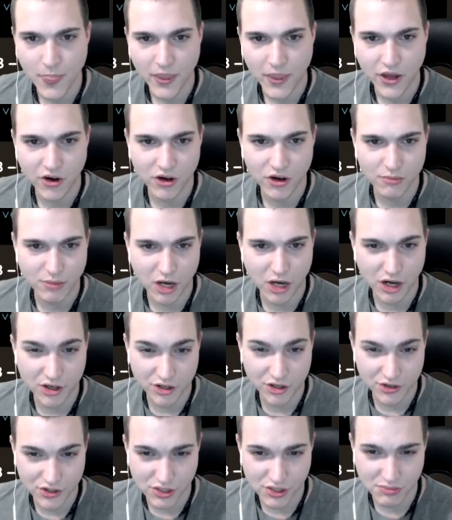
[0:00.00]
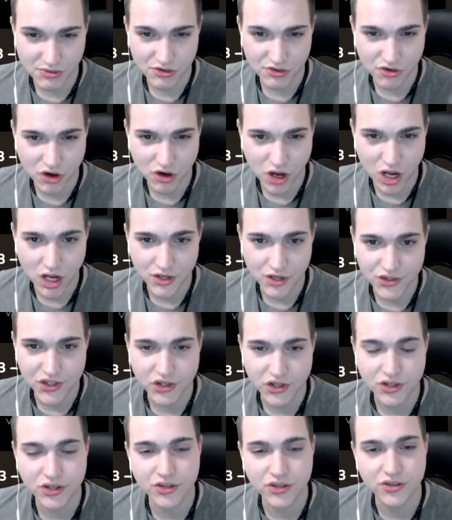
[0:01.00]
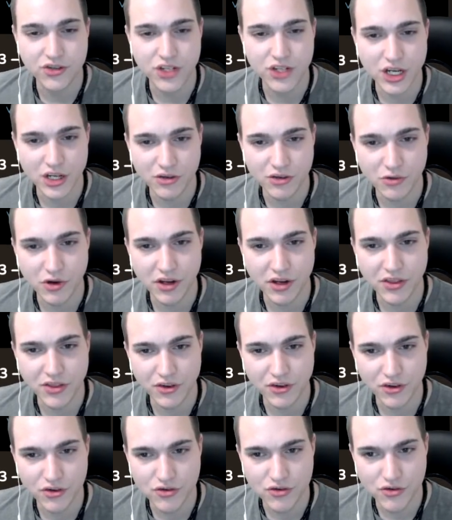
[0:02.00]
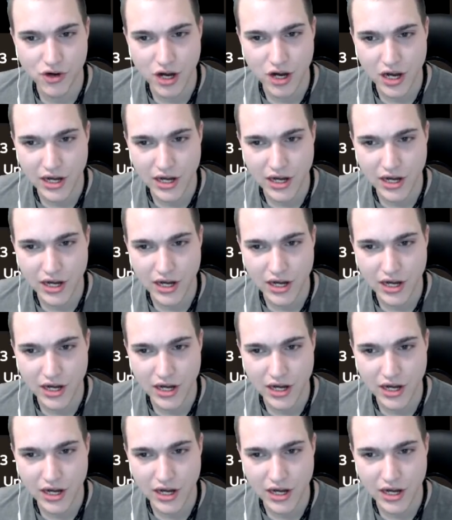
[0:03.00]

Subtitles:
Current partnerships. Tron. January 3rd, Tron